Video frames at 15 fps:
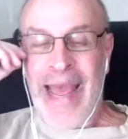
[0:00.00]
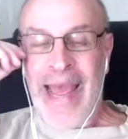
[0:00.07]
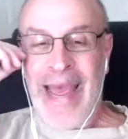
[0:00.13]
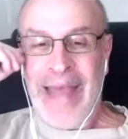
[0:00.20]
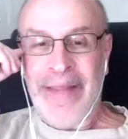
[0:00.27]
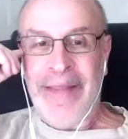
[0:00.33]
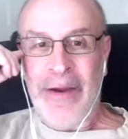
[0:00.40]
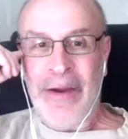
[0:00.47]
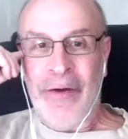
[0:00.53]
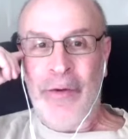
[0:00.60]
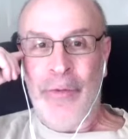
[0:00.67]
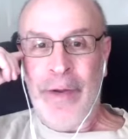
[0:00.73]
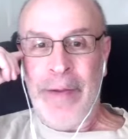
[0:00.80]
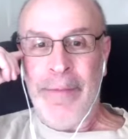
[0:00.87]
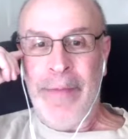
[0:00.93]
had their
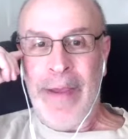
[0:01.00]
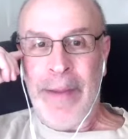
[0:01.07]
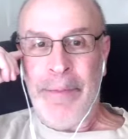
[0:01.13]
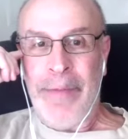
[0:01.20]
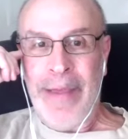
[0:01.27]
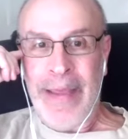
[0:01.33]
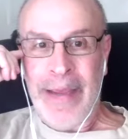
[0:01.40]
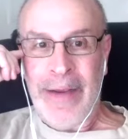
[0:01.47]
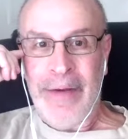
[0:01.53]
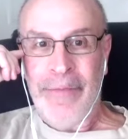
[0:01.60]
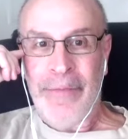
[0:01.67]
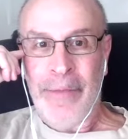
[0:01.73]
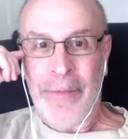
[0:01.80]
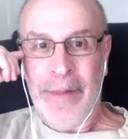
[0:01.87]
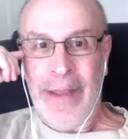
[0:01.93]
Green Bay pick
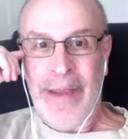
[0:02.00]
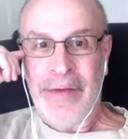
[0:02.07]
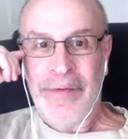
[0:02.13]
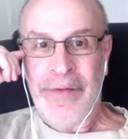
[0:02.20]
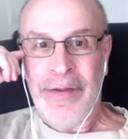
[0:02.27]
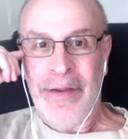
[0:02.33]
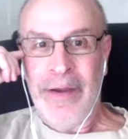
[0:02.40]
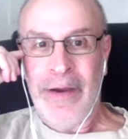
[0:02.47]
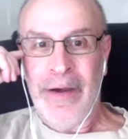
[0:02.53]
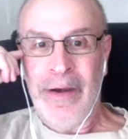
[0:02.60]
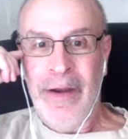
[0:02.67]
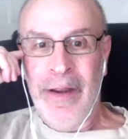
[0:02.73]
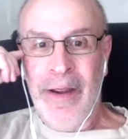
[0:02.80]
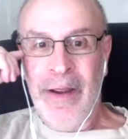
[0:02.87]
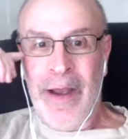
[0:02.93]
from last year,